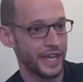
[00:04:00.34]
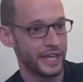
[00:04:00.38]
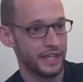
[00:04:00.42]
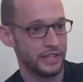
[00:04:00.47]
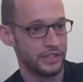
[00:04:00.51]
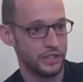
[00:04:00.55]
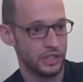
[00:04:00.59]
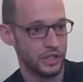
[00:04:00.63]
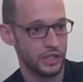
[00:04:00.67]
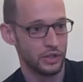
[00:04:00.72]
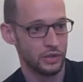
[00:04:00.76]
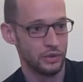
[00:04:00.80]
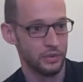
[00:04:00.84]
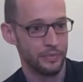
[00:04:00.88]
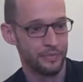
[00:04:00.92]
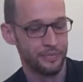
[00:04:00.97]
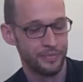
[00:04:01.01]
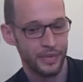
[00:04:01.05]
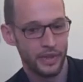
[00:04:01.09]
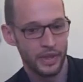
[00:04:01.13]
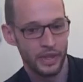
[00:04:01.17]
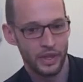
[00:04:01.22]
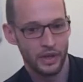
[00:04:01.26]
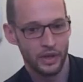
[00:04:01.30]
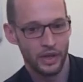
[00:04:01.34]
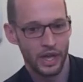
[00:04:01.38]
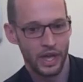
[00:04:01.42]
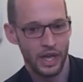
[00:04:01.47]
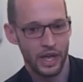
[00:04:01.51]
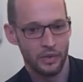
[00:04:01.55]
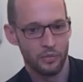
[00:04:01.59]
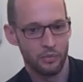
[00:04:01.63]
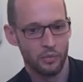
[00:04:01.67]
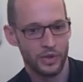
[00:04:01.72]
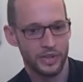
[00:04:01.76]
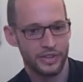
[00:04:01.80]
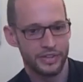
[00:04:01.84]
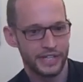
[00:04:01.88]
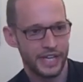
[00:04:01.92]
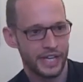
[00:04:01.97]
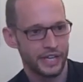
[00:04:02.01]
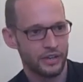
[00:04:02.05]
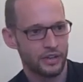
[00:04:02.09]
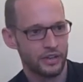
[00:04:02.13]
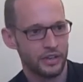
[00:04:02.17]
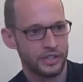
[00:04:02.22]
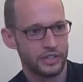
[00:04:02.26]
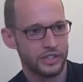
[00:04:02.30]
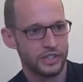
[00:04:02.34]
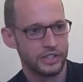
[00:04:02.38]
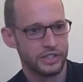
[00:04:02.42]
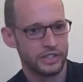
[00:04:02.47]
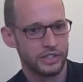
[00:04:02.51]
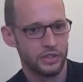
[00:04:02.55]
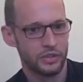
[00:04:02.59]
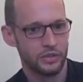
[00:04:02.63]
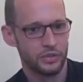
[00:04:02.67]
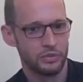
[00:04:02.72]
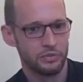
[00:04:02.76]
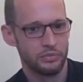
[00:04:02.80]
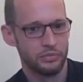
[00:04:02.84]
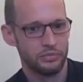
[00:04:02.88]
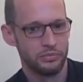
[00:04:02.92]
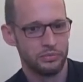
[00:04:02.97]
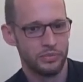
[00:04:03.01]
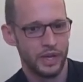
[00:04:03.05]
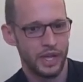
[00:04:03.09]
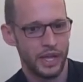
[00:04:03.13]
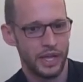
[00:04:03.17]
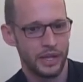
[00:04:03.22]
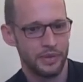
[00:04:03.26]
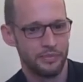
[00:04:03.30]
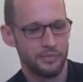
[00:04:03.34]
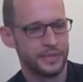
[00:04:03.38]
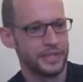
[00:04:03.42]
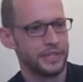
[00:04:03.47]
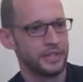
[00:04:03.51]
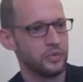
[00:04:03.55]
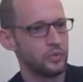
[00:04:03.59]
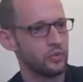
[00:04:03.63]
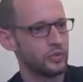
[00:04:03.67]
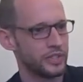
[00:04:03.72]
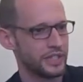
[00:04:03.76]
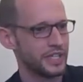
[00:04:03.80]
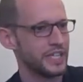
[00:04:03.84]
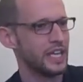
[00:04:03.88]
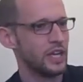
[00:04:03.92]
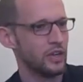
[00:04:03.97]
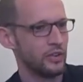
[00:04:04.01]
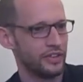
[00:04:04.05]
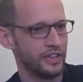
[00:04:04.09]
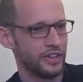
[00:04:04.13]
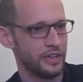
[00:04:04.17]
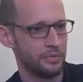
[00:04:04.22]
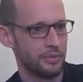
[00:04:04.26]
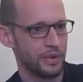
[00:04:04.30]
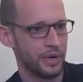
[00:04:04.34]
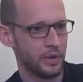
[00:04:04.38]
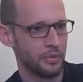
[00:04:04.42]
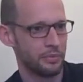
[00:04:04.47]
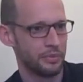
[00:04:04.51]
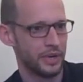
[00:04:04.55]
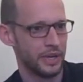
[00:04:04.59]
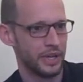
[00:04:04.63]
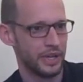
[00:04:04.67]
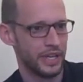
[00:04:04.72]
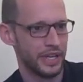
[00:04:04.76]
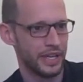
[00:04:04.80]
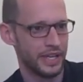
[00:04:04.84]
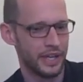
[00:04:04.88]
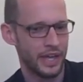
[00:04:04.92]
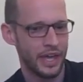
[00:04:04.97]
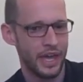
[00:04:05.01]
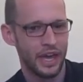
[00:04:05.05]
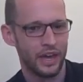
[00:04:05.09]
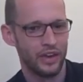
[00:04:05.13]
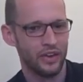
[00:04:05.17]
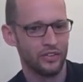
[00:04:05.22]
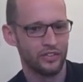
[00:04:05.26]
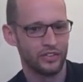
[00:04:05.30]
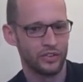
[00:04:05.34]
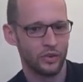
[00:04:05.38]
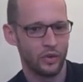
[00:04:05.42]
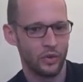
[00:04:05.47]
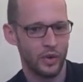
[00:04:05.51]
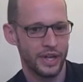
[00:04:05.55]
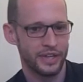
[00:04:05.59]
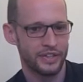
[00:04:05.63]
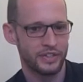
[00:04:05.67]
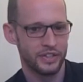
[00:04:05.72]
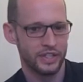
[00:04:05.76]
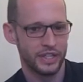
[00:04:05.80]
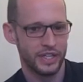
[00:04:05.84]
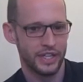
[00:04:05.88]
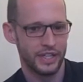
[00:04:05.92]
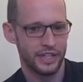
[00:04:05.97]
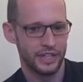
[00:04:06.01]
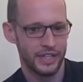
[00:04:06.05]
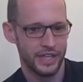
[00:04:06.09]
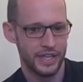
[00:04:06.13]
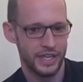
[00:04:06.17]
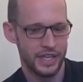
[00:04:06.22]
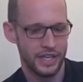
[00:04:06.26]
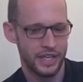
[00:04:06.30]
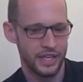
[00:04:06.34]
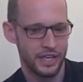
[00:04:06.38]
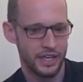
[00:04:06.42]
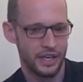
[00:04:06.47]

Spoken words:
they could do with technology to use it appropriately, and also questioning the